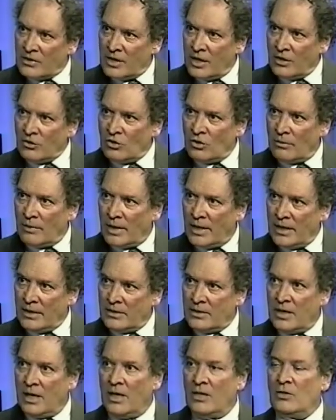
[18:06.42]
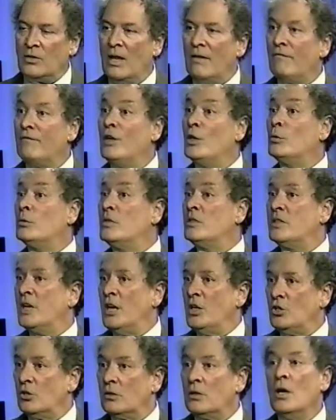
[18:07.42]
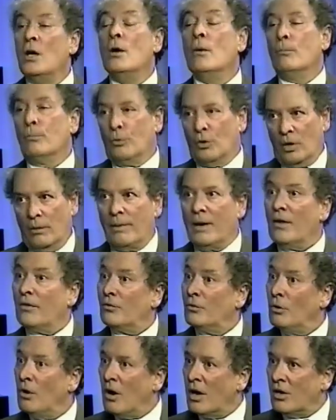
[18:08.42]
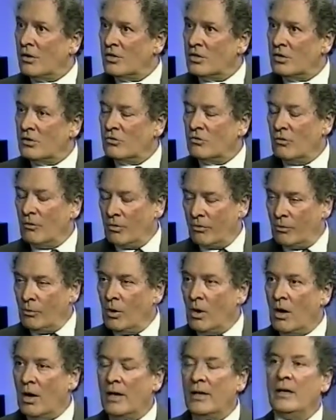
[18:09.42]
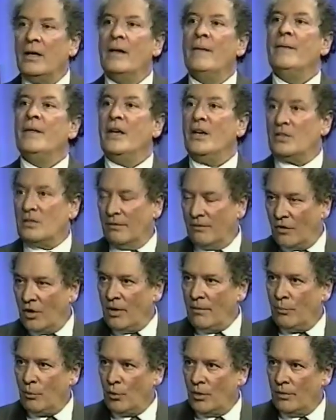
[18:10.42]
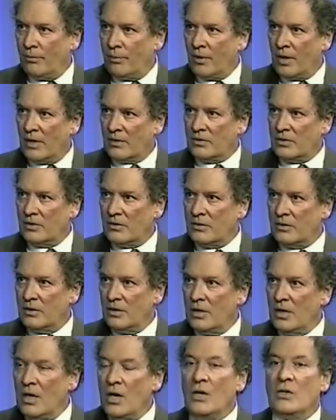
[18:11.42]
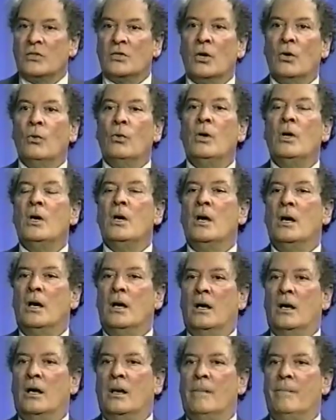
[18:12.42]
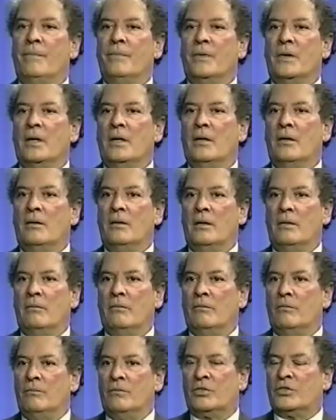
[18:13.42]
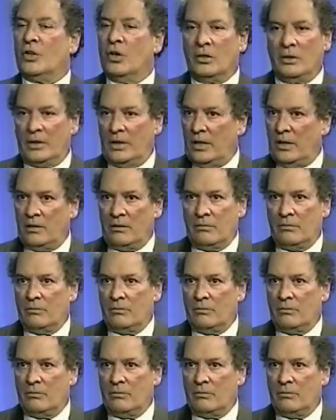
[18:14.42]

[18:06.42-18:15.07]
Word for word: things in your mind's eye. So that visualization brought about through art, through art is a very important process. Mm-hmm. So um, certainly,